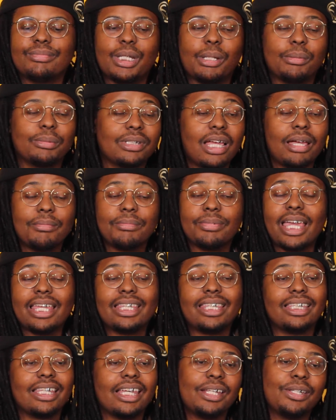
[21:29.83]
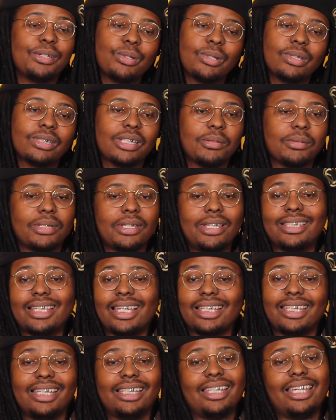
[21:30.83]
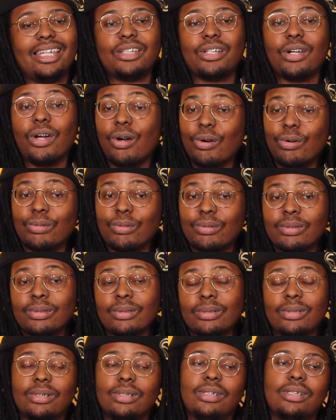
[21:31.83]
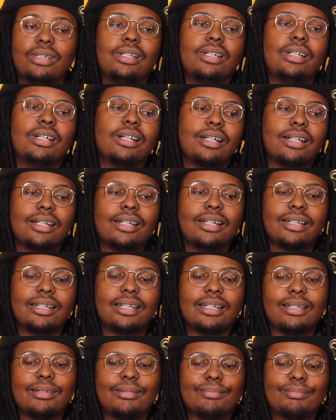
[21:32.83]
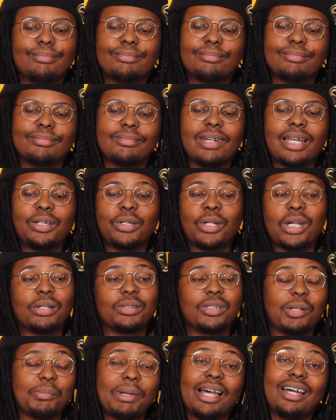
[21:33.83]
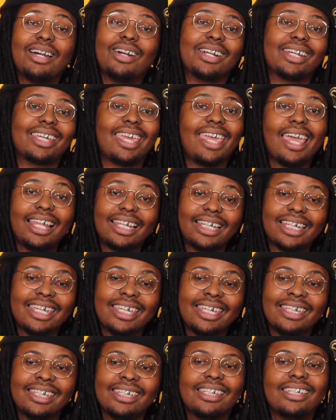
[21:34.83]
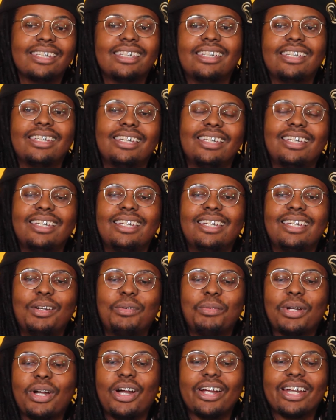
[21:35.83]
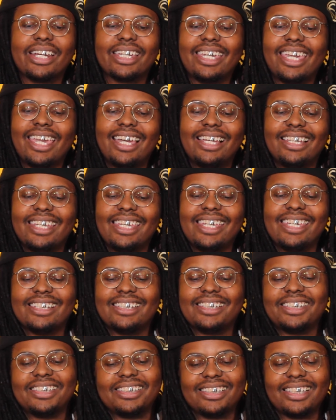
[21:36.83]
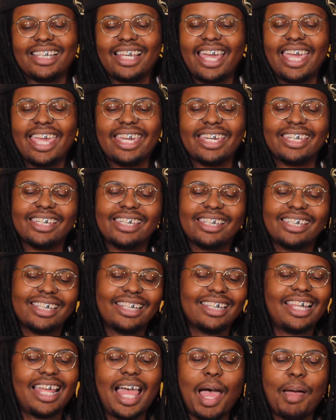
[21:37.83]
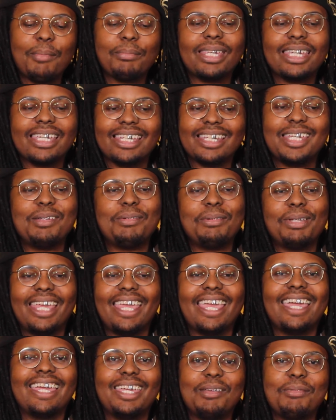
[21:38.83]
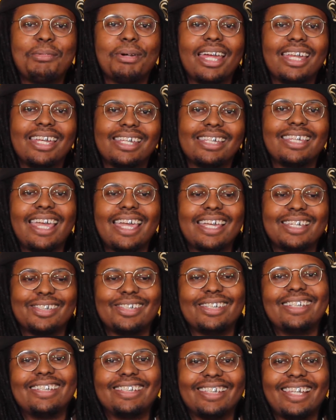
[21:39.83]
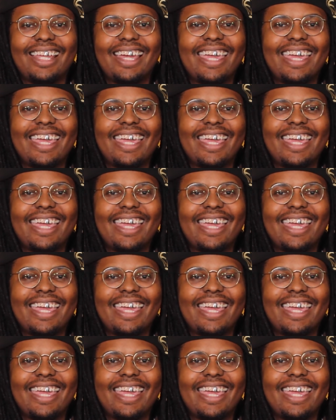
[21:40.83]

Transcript: Sometimes I think they do it. Sometimes I think they don't. I know y'all talking about R. Kelly. With R. Kelly, it's just like, I'm thinking he probably did that shit.